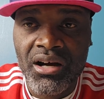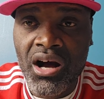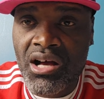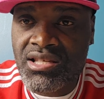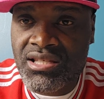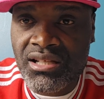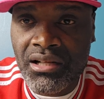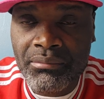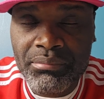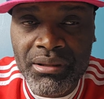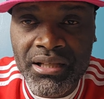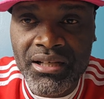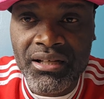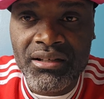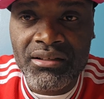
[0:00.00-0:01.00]
Arsenal
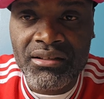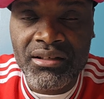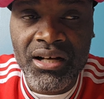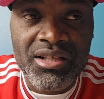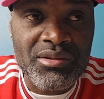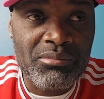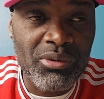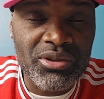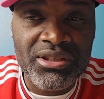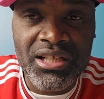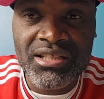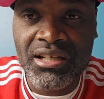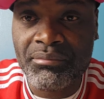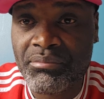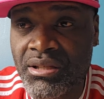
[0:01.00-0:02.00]
player, as much
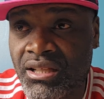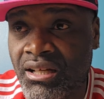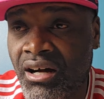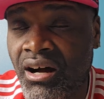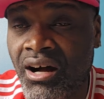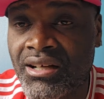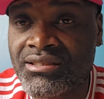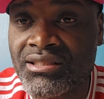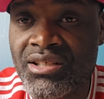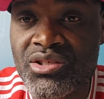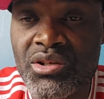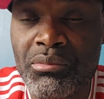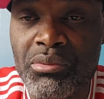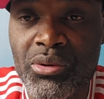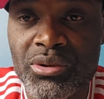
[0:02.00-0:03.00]
as I've been an Arsenal
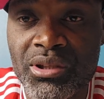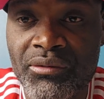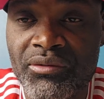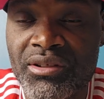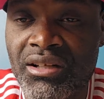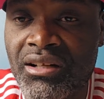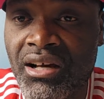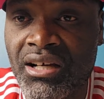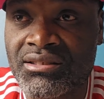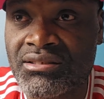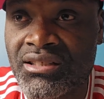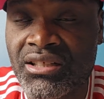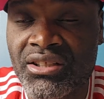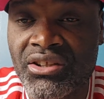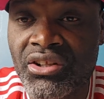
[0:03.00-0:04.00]
supporter for the last
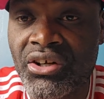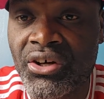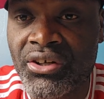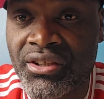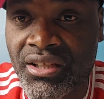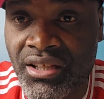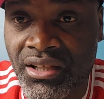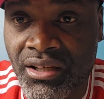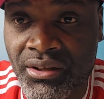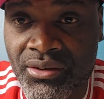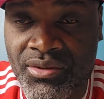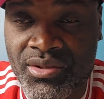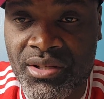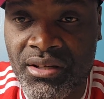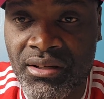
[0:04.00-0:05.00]
nearly 30
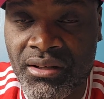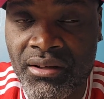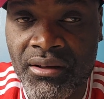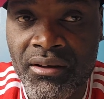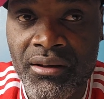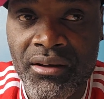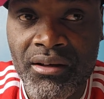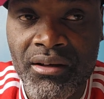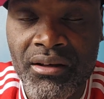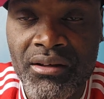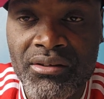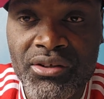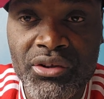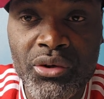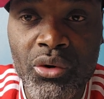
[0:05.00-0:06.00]
years,
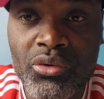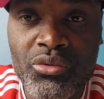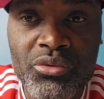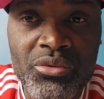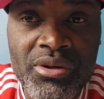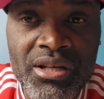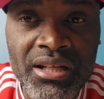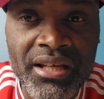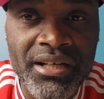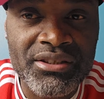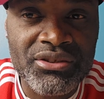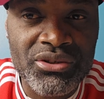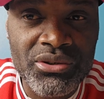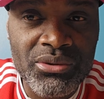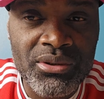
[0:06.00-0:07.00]
you don't really
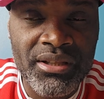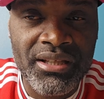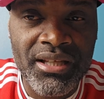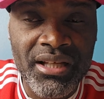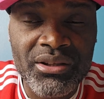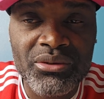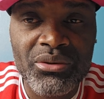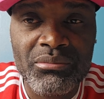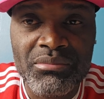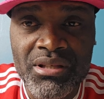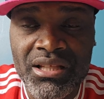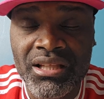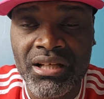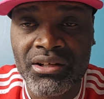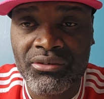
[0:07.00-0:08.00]
and truly get to
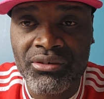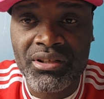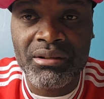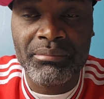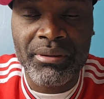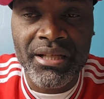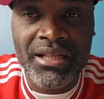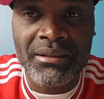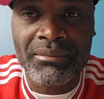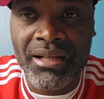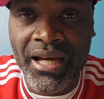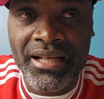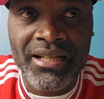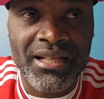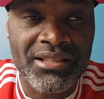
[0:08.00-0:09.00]
meet and greet the player them
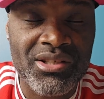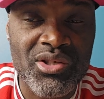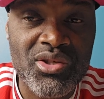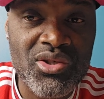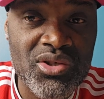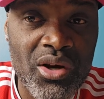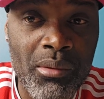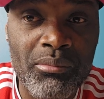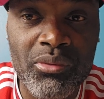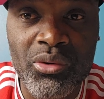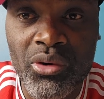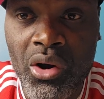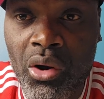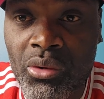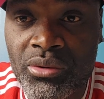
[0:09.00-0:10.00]
like that. It's some
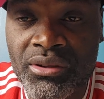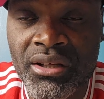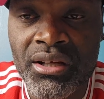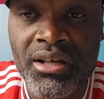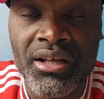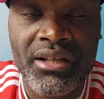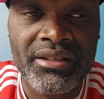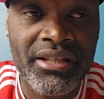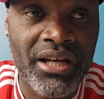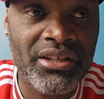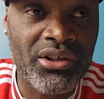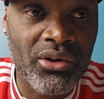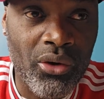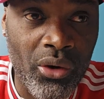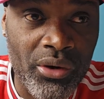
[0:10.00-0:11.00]
ground
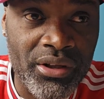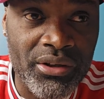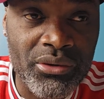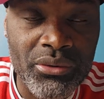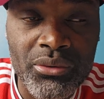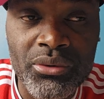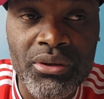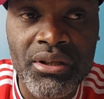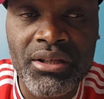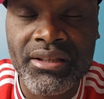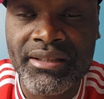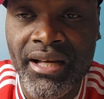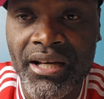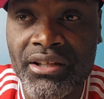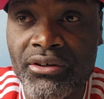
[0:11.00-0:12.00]
that you're going to
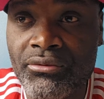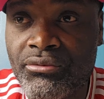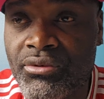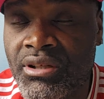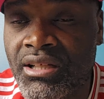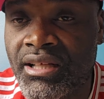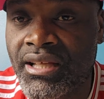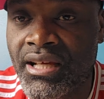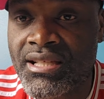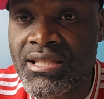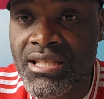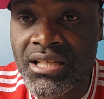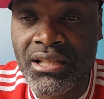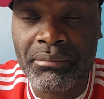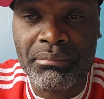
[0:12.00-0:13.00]
that you really can
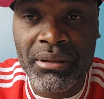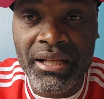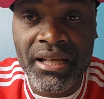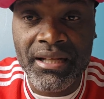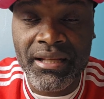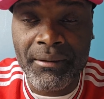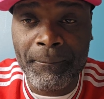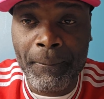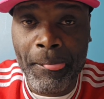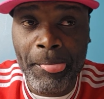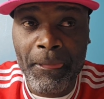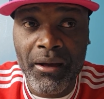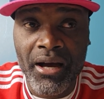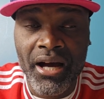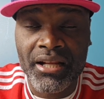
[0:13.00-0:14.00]
see the player them
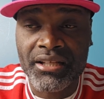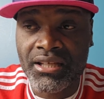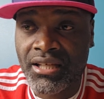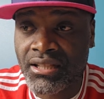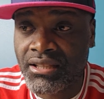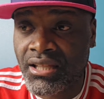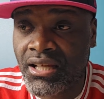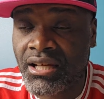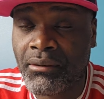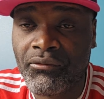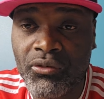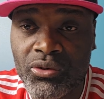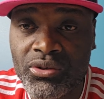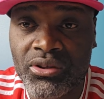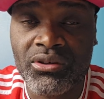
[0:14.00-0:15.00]
and you can take a
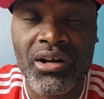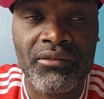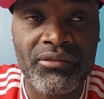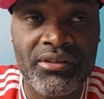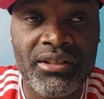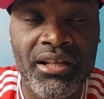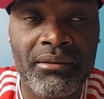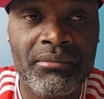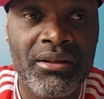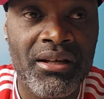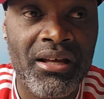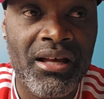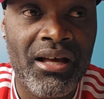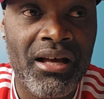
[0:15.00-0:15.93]
photograph with them.